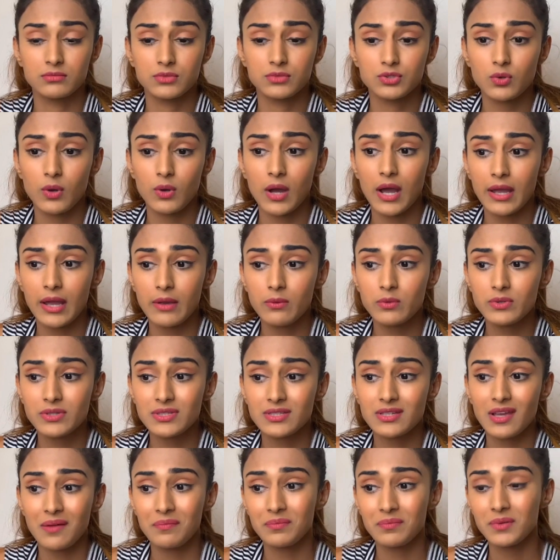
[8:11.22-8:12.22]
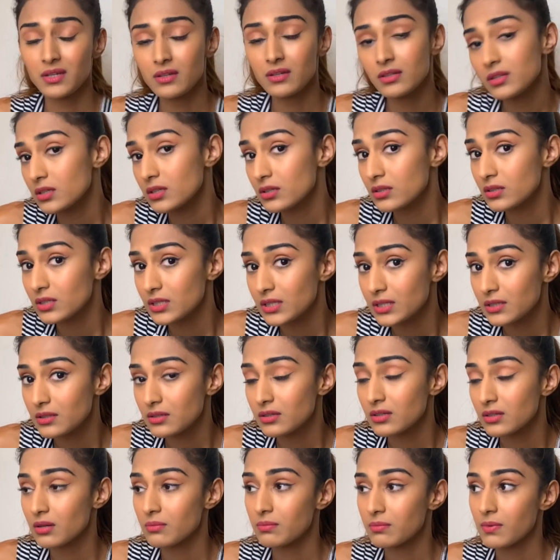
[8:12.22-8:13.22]
so I was skeptical
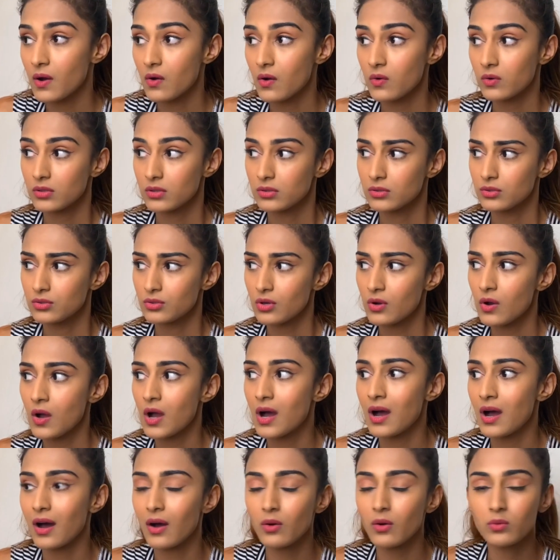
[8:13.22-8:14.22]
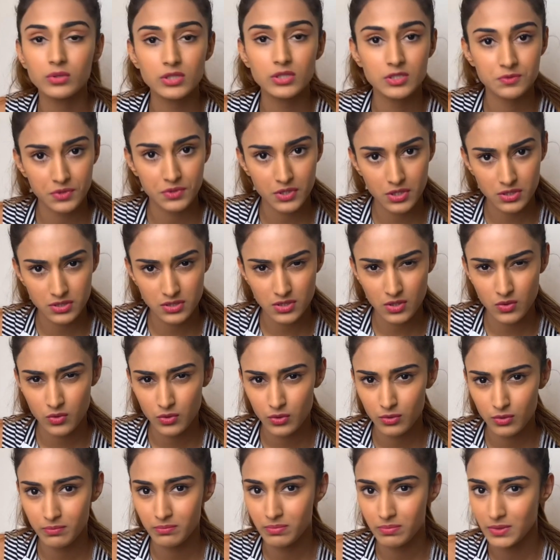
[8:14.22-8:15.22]
earlier about, you know, how these products are
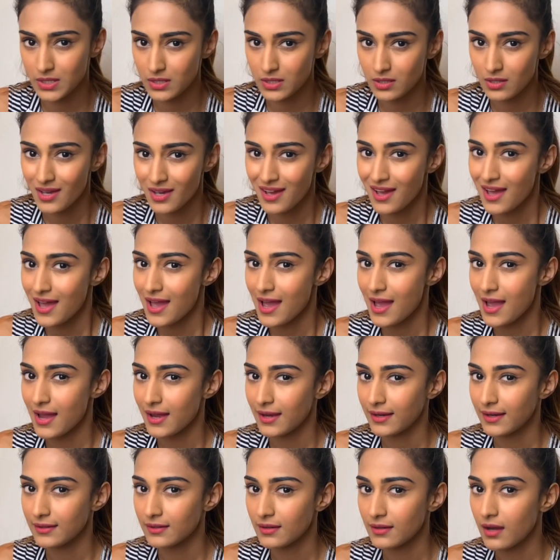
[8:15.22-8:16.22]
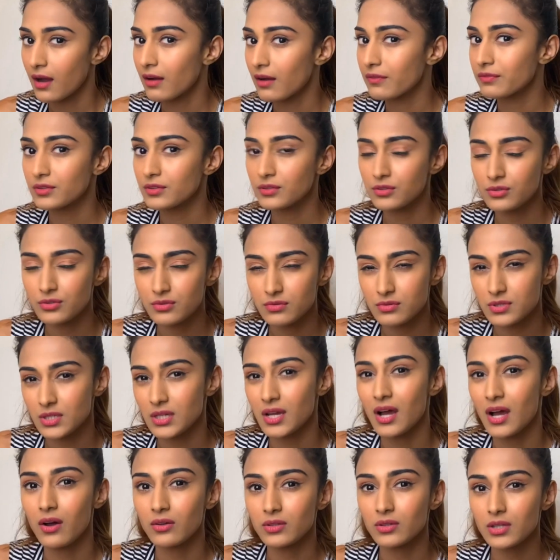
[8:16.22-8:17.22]
going to be, and after using,
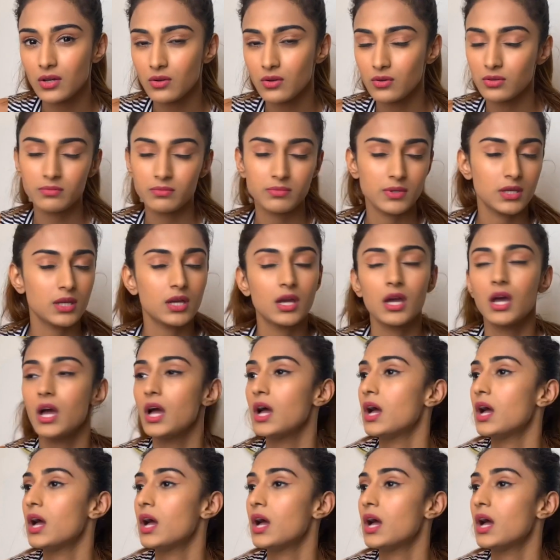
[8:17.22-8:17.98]
how they're going to be.